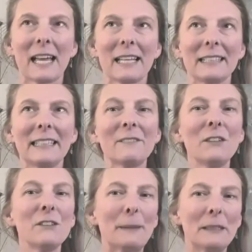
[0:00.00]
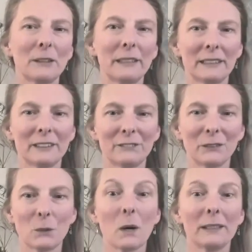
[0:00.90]
And if you've been doing this
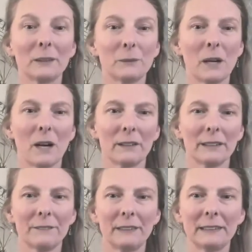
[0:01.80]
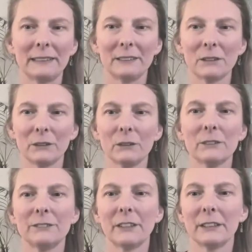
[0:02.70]
for quite a while, if this is not
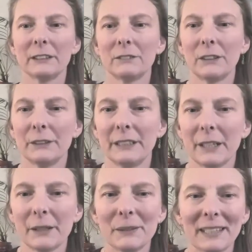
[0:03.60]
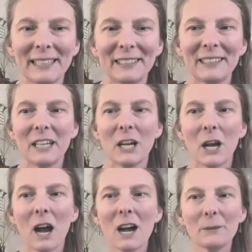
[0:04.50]
your first rodeo, then
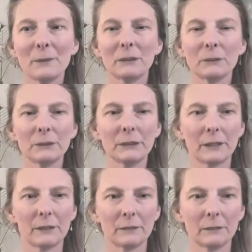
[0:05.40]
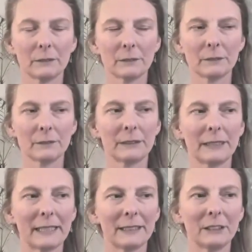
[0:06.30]
I would also
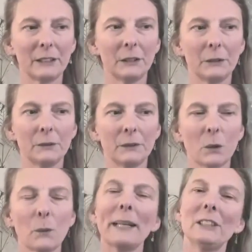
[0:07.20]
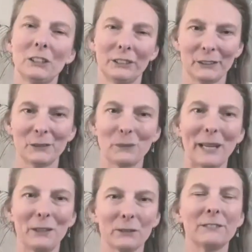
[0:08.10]
say to you, question
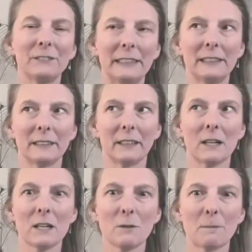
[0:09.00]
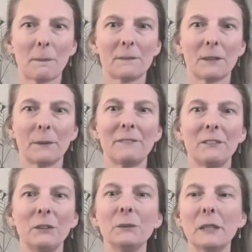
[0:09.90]
where your feet are. So
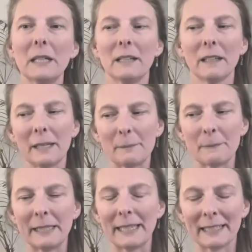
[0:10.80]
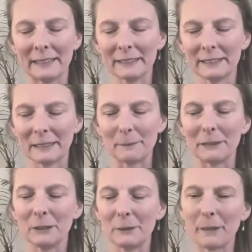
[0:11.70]
if you, like me, get into
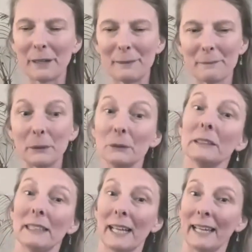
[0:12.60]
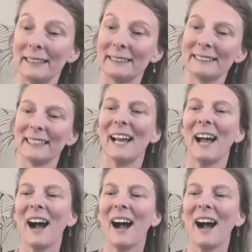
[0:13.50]
semi-supine most days,